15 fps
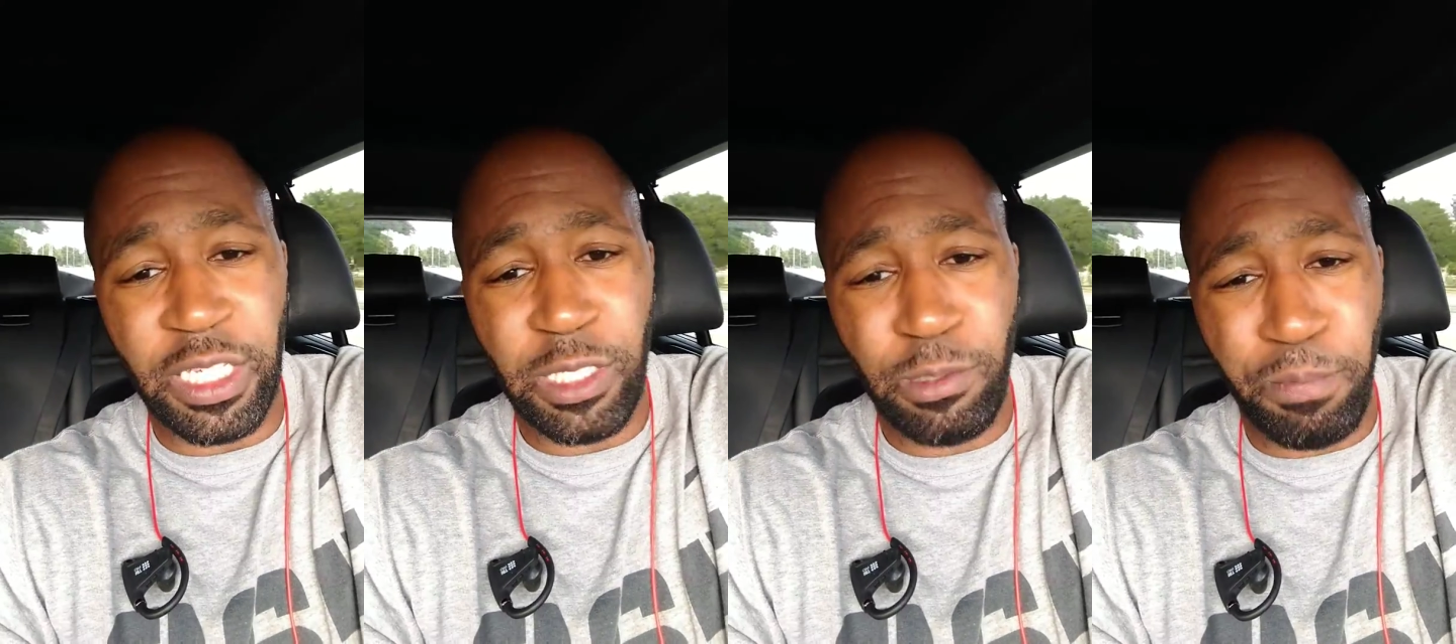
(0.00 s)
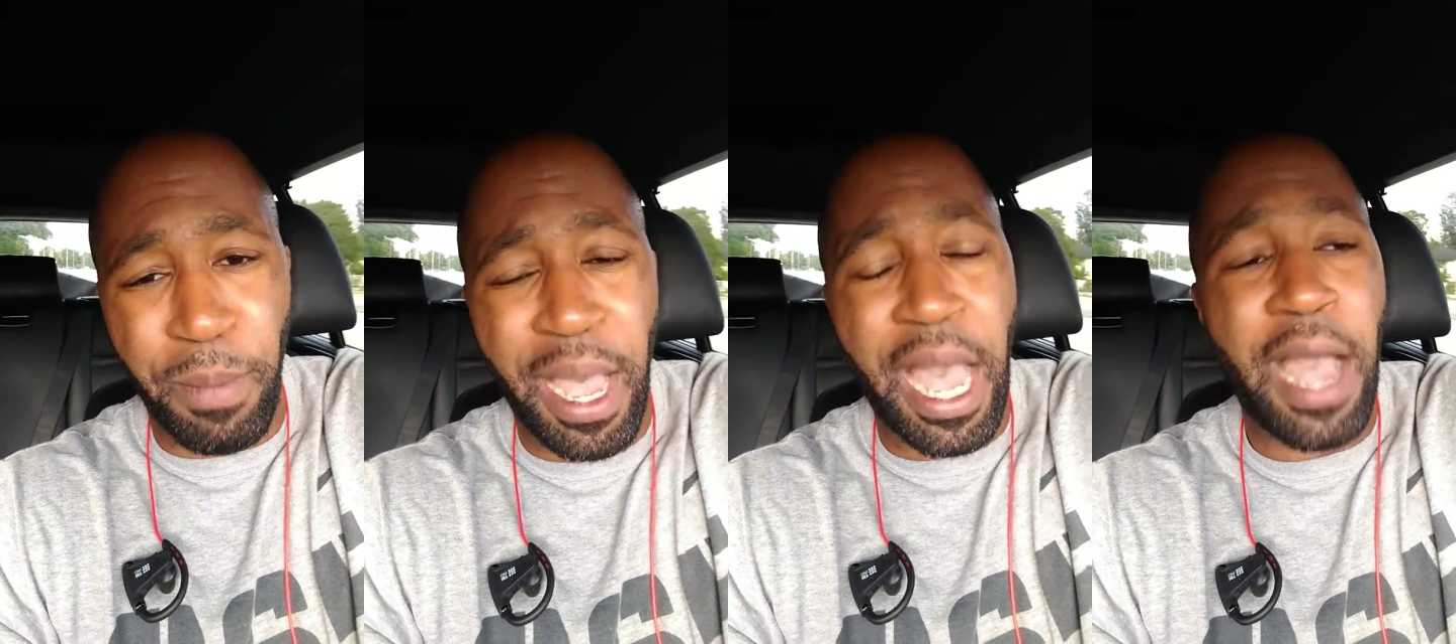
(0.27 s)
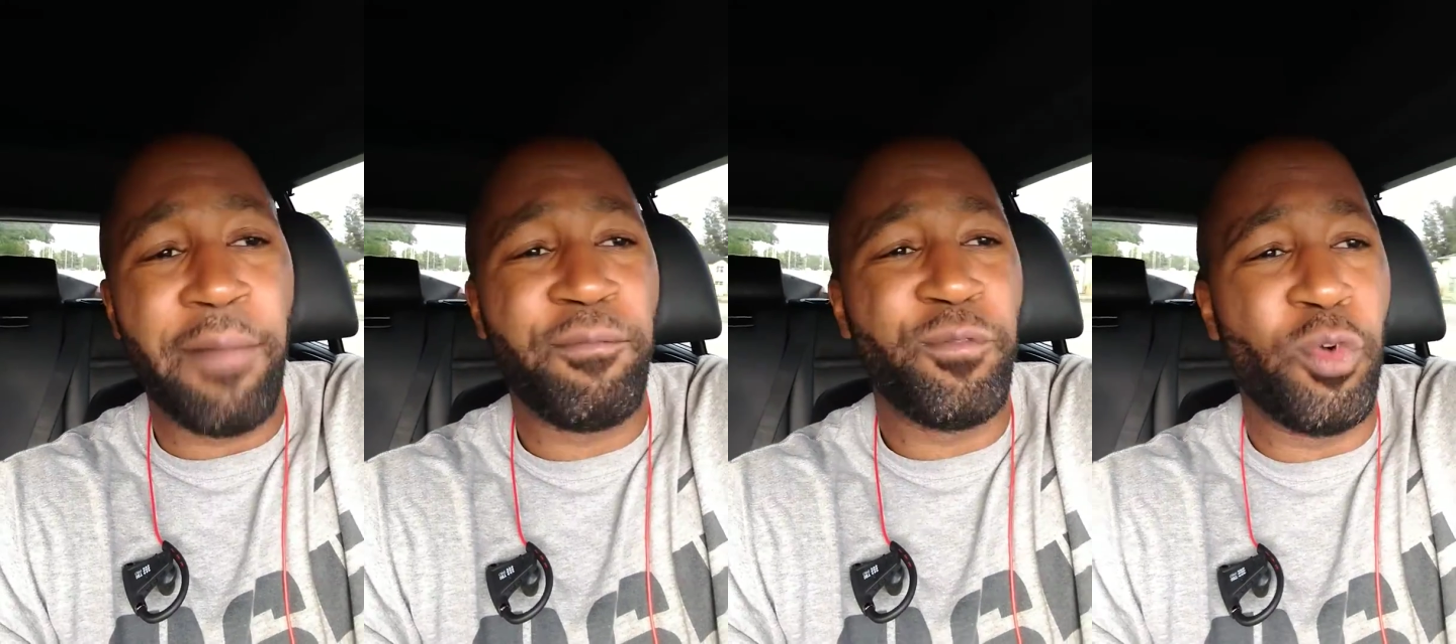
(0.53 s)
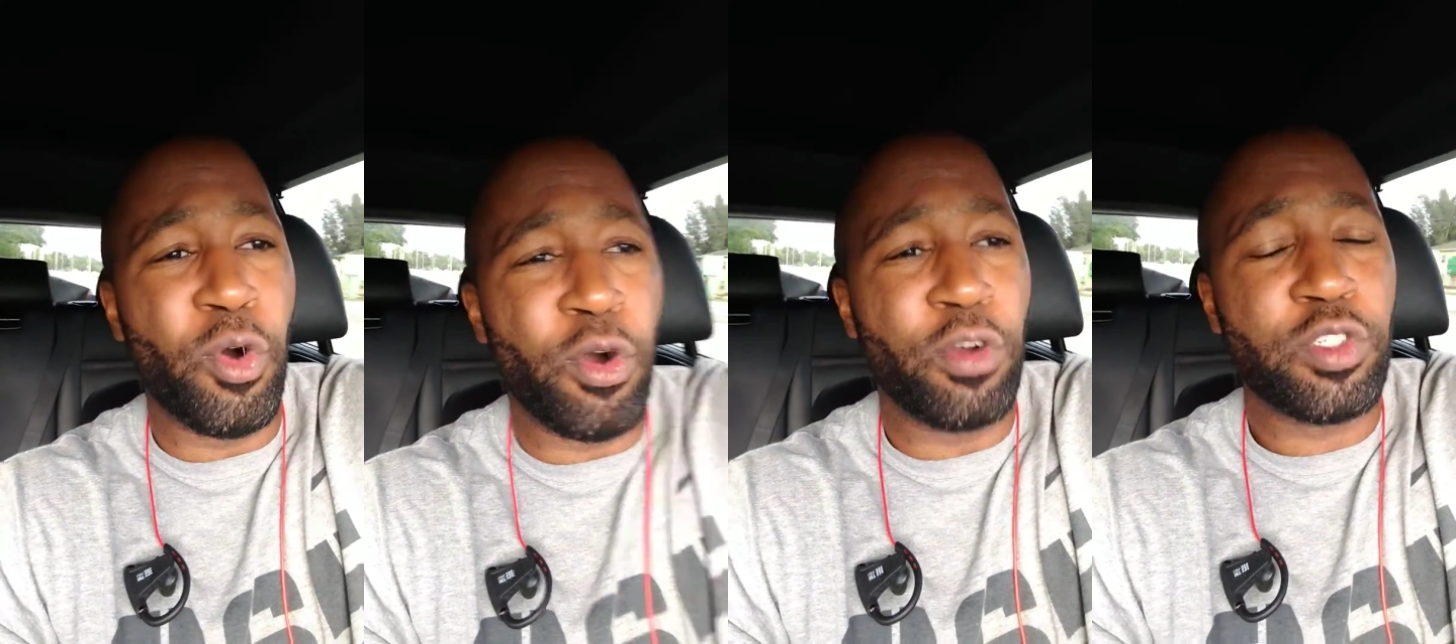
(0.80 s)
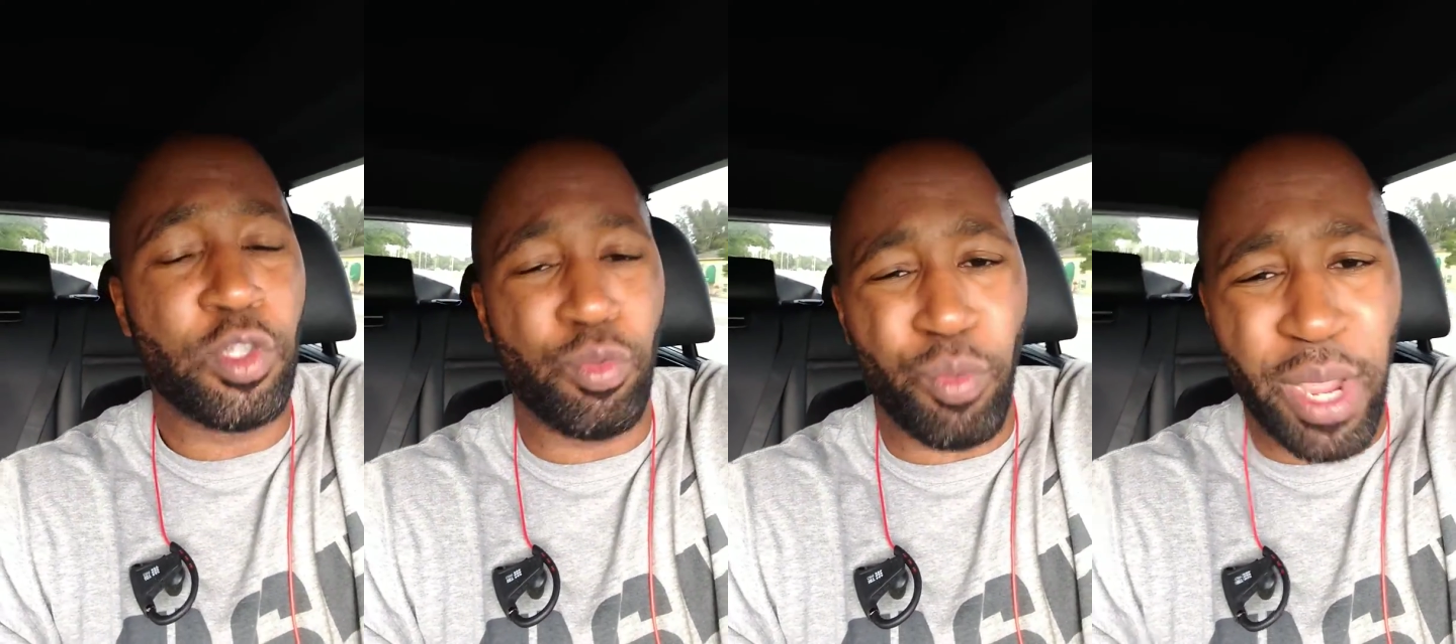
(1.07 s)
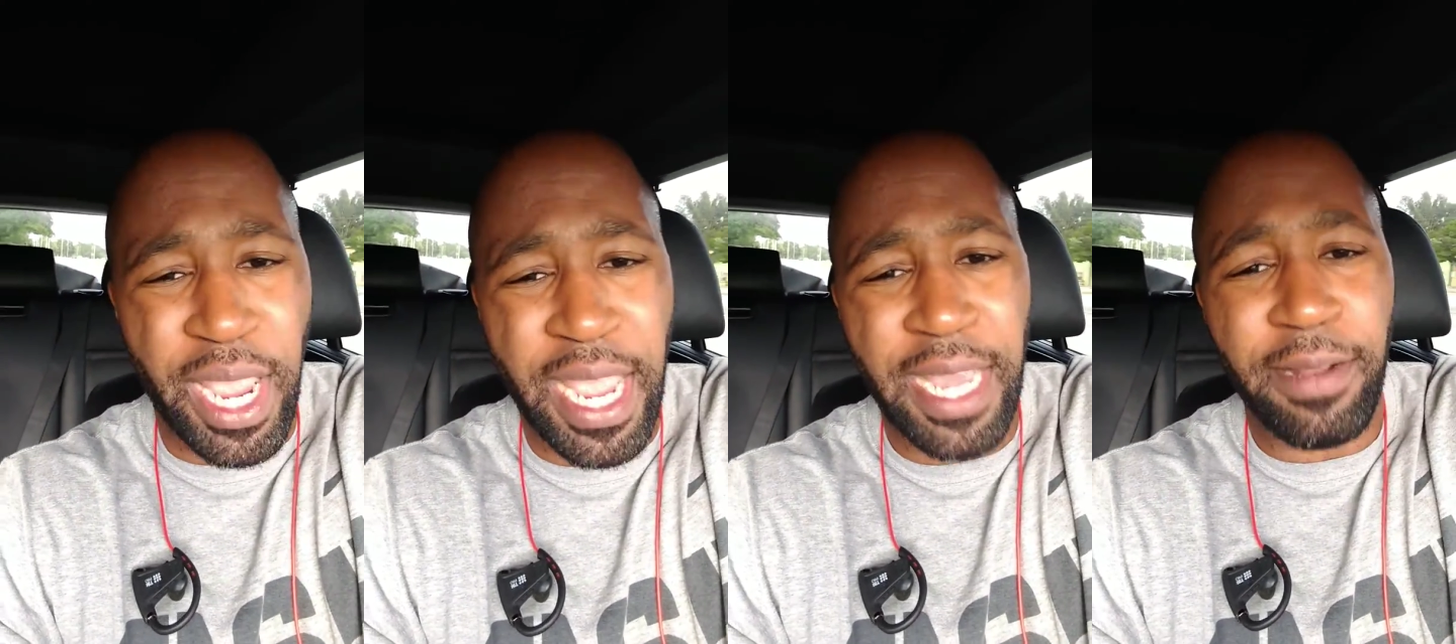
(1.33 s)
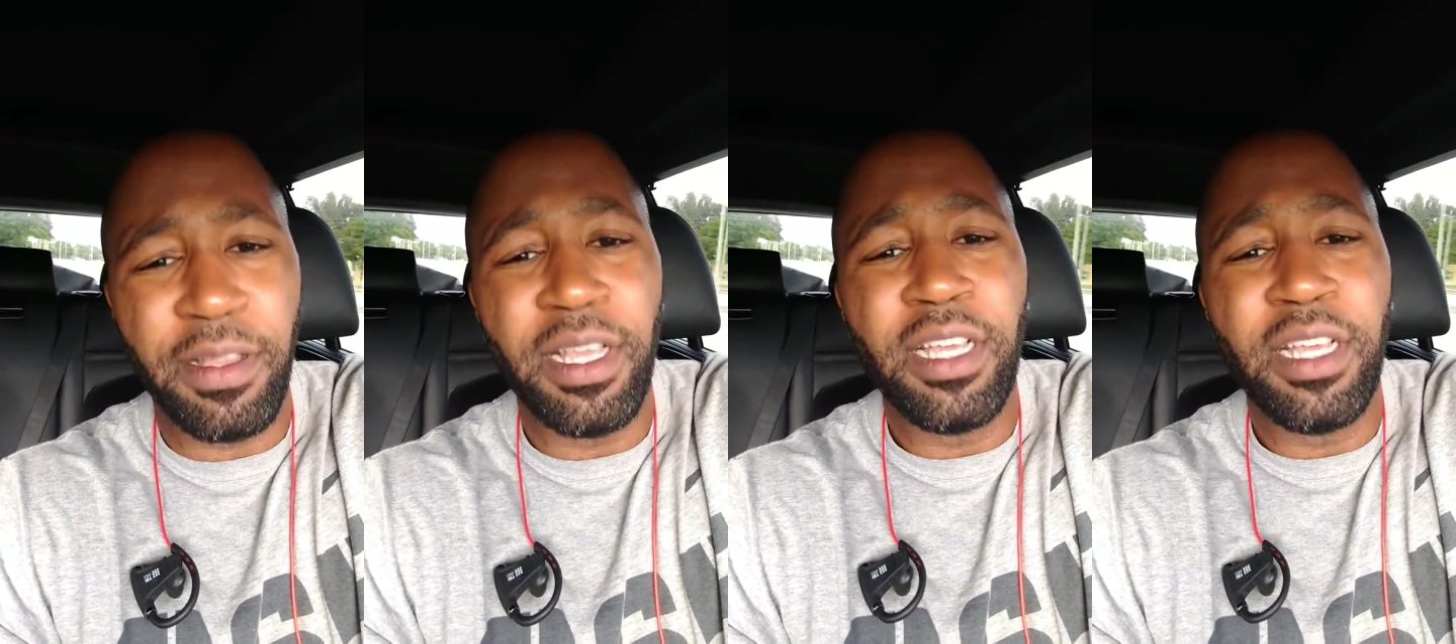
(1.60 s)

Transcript: spot for Durant?